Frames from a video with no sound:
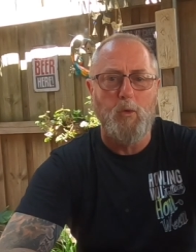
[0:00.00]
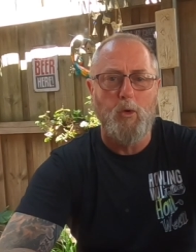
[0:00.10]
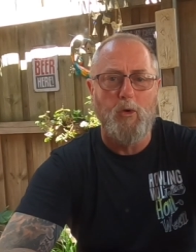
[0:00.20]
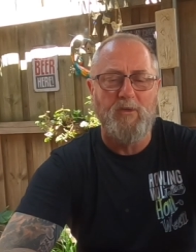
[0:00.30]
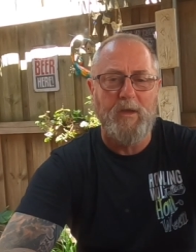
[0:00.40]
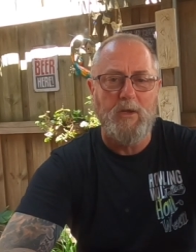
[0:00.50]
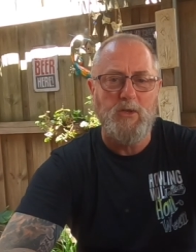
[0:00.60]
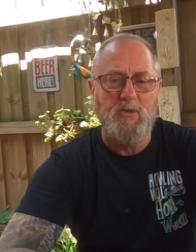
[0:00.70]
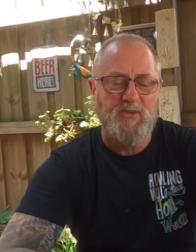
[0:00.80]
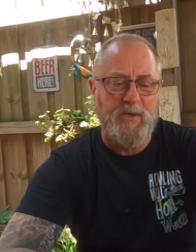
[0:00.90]

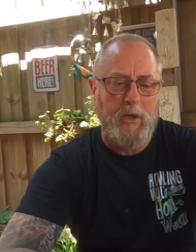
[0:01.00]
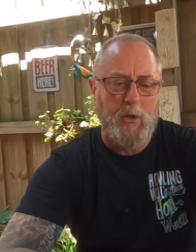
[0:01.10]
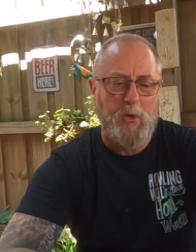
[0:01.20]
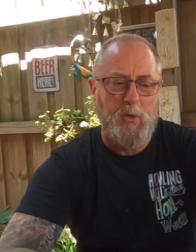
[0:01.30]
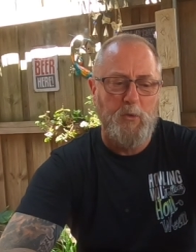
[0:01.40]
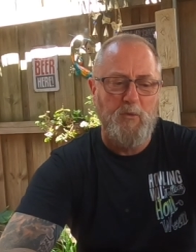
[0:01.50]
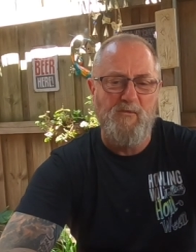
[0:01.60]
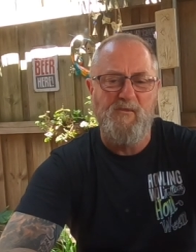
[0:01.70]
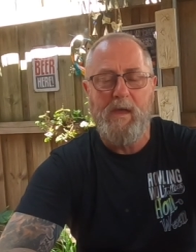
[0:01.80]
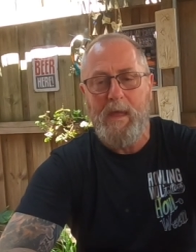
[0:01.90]
organisation, so
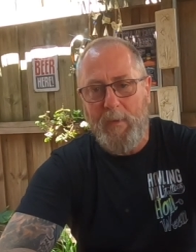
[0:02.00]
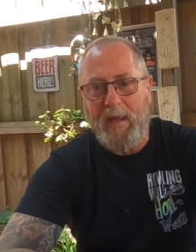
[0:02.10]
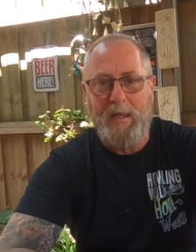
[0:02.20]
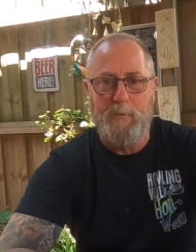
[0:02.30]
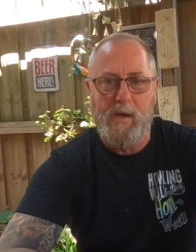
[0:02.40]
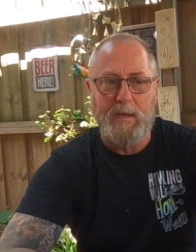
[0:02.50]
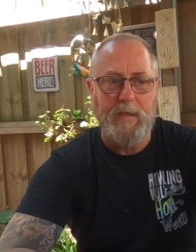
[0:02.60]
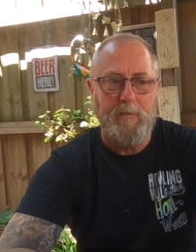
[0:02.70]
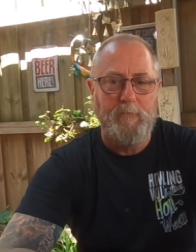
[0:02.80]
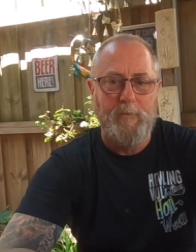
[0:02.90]
they're making
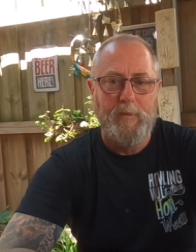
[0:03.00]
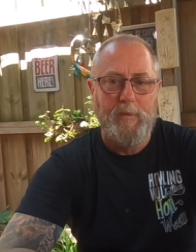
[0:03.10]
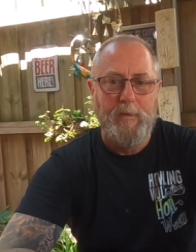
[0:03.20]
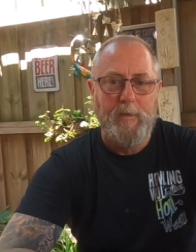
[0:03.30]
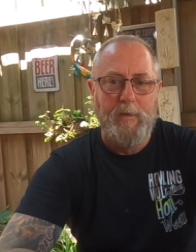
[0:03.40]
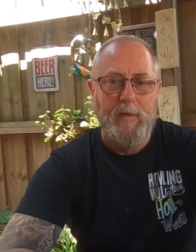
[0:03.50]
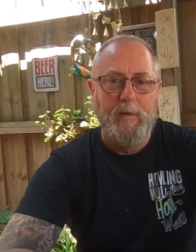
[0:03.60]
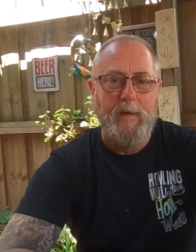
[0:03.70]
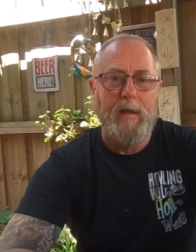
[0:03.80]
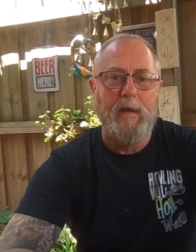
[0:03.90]
money
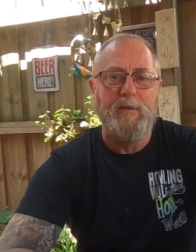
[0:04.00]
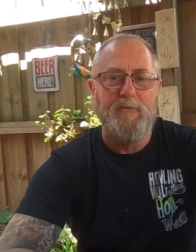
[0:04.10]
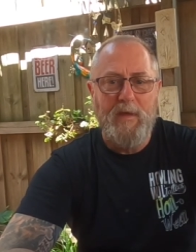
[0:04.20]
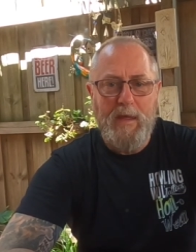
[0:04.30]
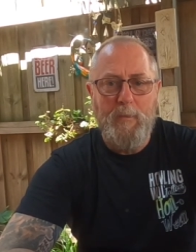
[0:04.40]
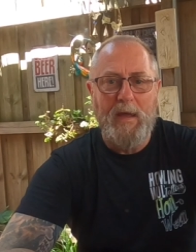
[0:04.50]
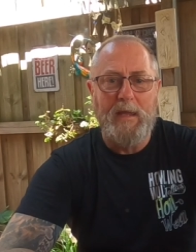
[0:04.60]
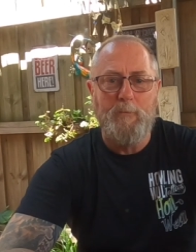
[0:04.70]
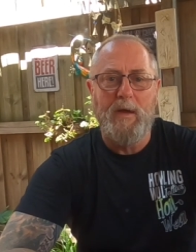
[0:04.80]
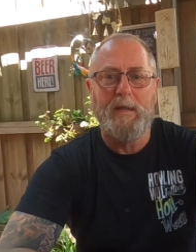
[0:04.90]
and if they're
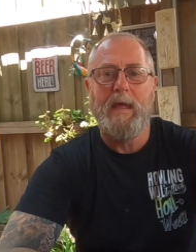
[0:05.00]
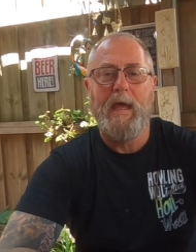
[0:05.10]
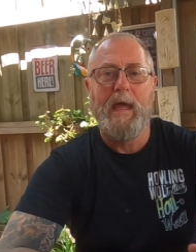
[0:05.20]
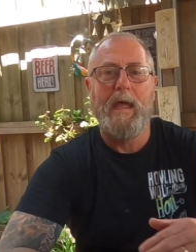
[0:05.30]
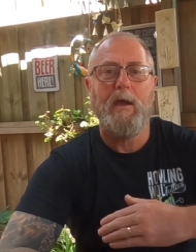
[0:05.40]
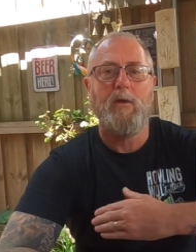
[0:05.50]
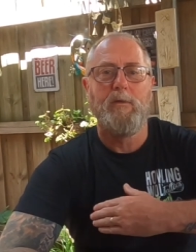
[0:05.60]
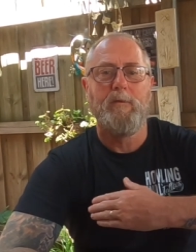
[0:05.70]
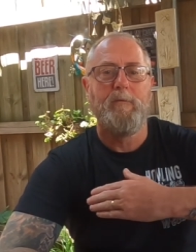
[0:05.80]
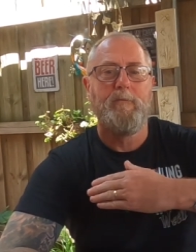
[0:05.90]
making money, how
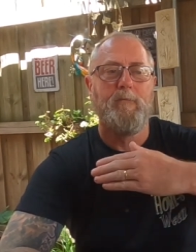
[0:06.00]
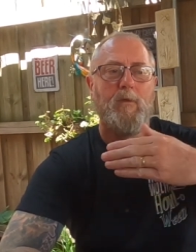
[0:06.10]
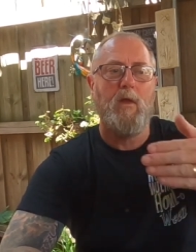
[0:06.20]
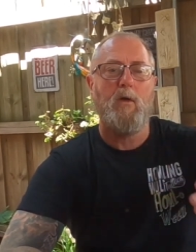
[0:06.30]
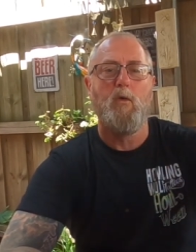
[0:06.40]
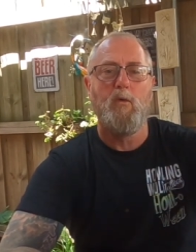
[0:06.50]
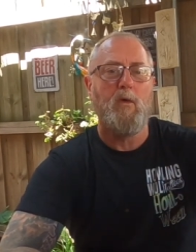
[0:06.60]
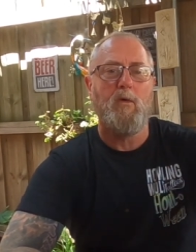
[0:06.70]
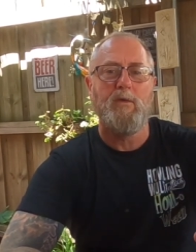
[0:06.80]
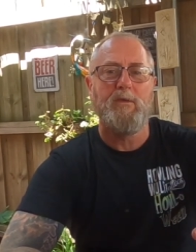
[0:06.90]
can the local
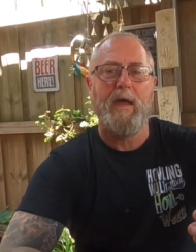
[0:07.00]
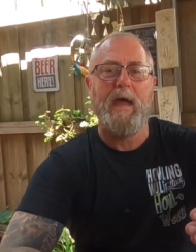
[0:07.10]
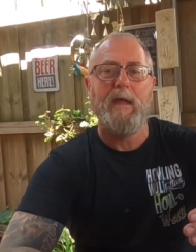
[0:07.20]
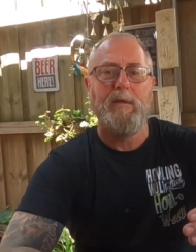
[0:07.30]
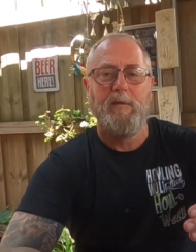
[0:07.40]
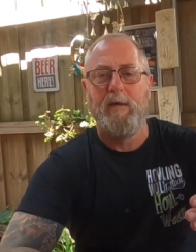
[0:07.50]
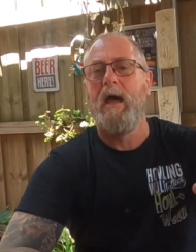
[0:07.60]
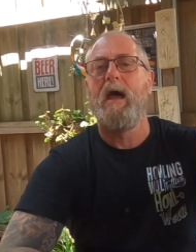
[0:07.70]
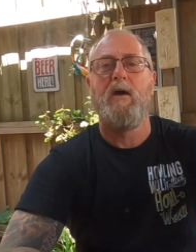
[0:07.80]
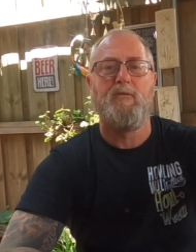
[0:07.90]
guys add
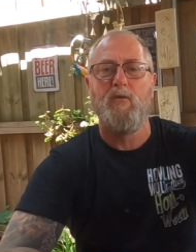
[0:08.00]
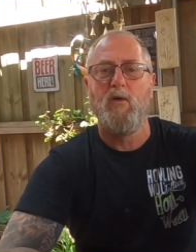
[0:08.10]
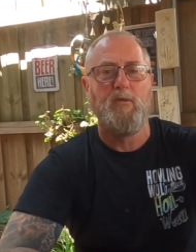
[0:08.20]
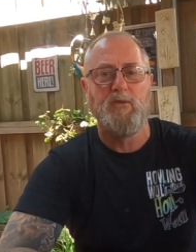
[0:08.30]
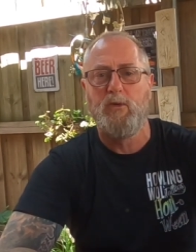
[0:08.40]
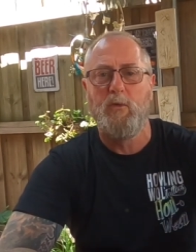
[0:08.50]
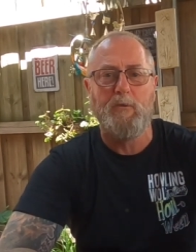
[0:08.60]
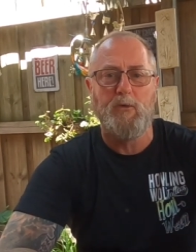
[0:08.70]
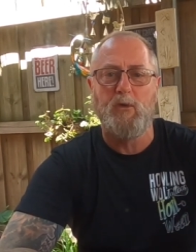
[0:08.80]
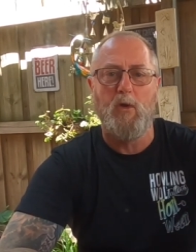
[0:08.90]
a further
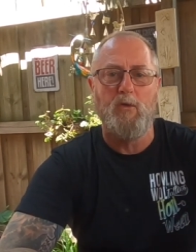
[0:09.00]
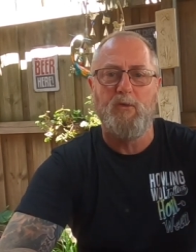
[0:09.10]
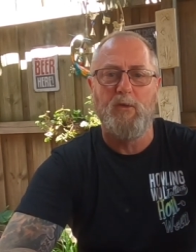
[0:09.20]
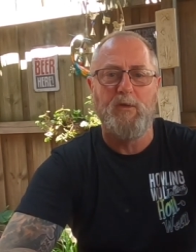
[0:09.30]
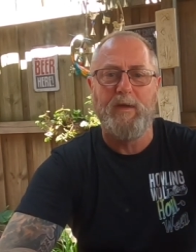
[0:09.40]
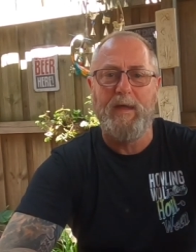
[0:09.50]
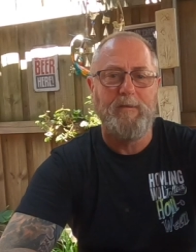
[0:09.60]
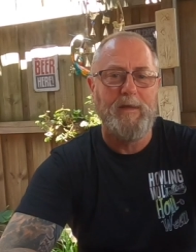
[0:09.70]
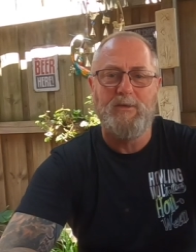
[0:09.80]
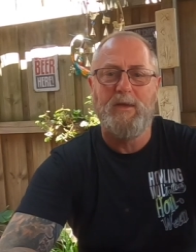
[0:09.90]
$200 onto that?
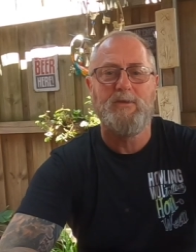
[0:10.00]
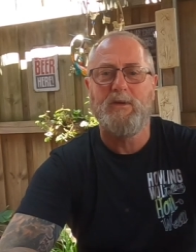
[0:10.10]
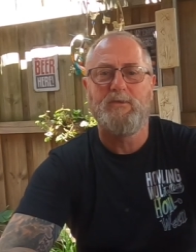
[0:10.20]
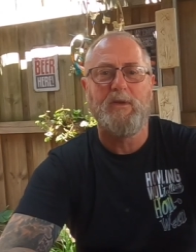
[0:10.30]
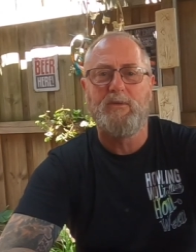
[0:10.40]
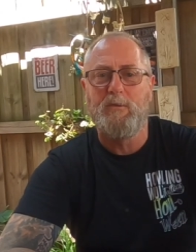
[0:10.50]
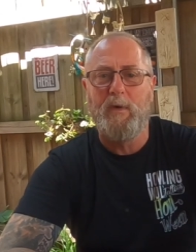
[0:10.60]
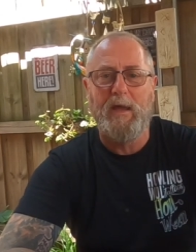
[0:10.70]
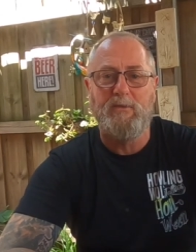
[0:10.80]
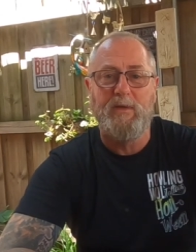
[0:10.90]
It, it just doesn't
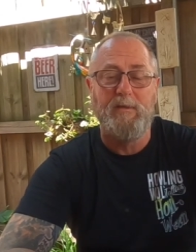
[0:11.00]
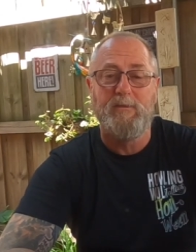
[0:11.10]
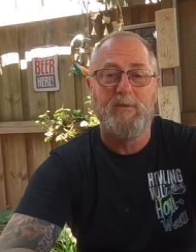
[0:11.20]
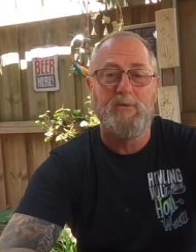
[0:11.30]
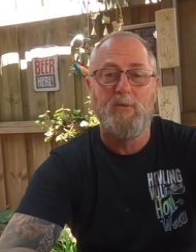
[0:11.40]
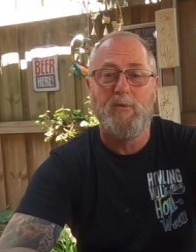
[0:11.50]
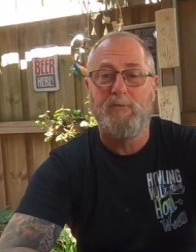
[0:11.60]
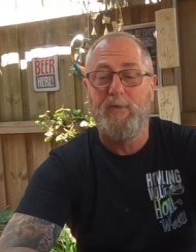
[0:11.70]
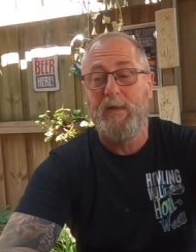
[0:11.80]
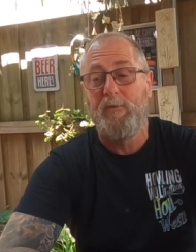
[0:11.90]
make sense and it's not
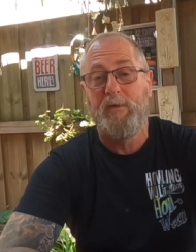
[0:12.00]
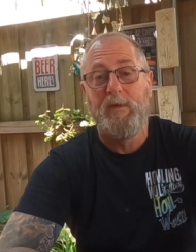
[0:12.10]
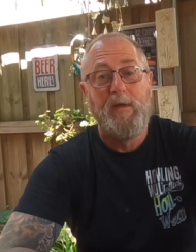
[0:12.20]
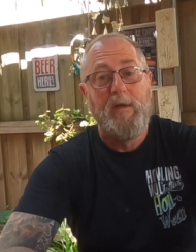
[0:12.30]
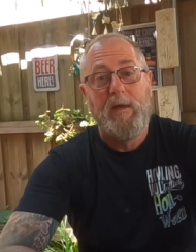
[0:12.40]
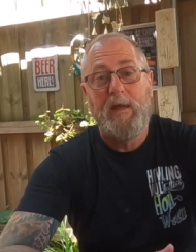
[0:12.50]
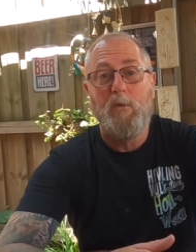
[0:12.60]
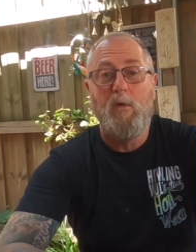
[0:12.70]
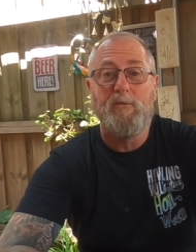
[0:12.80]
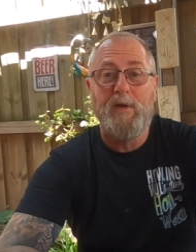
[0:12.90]
fair. And, and
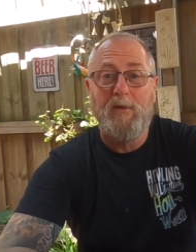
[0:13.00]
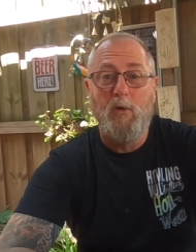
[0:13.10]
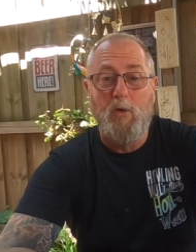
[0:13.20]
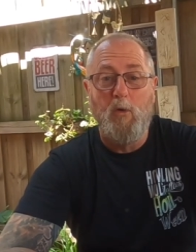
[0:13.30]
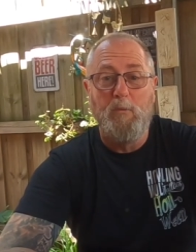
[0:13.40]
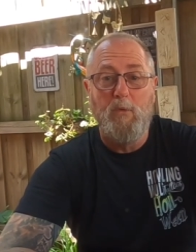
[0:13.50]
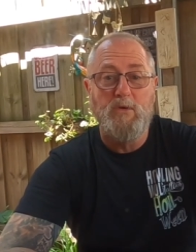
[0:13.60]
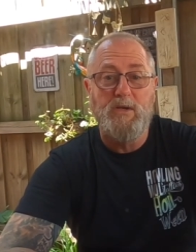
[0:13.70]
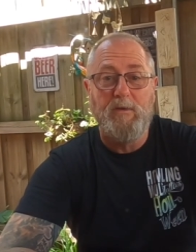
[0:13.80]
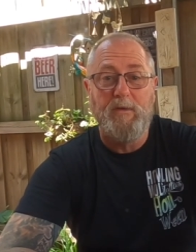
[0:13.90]
quite frankly, I call
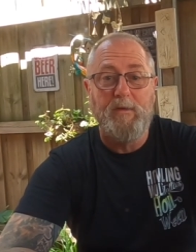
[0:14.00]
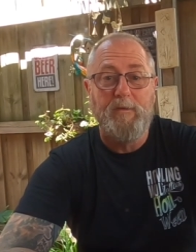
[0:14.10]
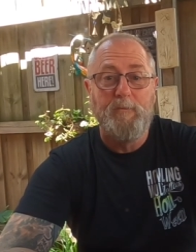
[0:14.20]
bullshit on it.